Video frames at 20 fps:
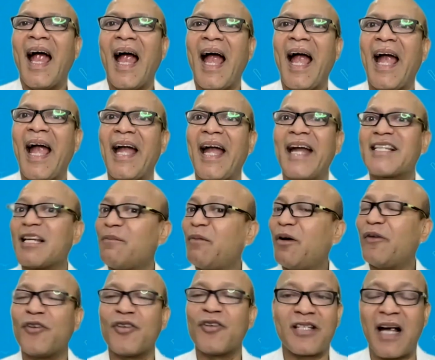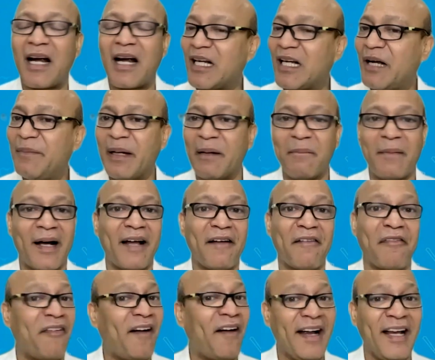And some of you start coming by
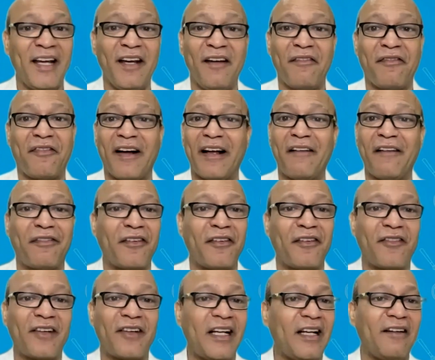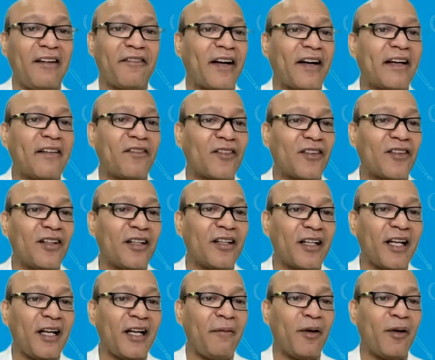5, 5.15,
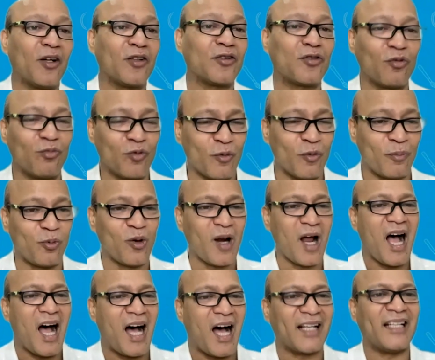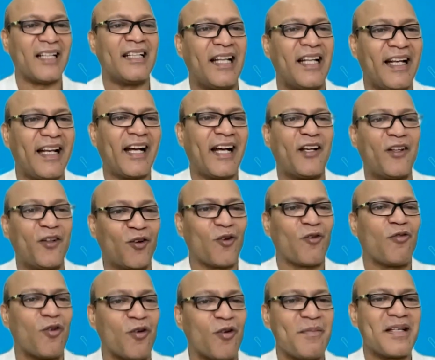5.30 because tumko pura anand lene ka. You
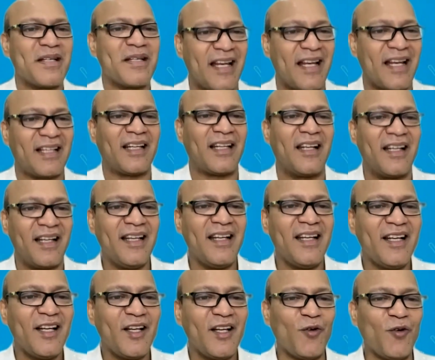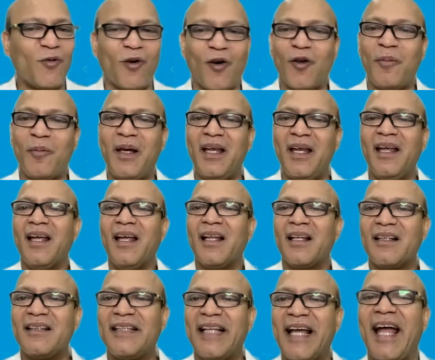don't want to miss anything. You want to be
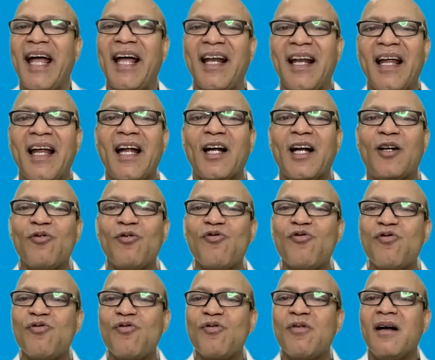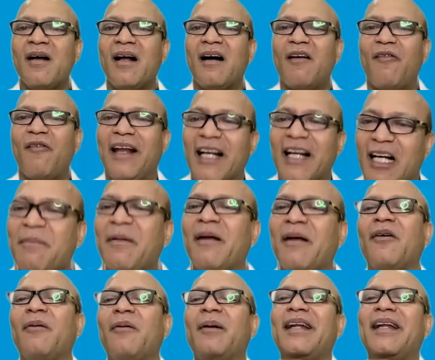there to welcome
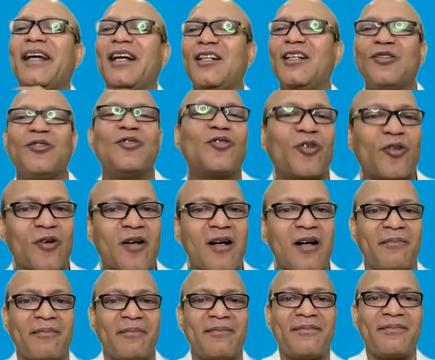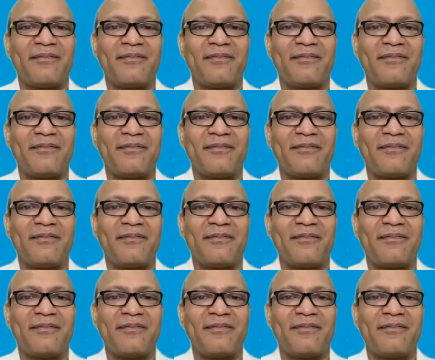everybody else who's going to come.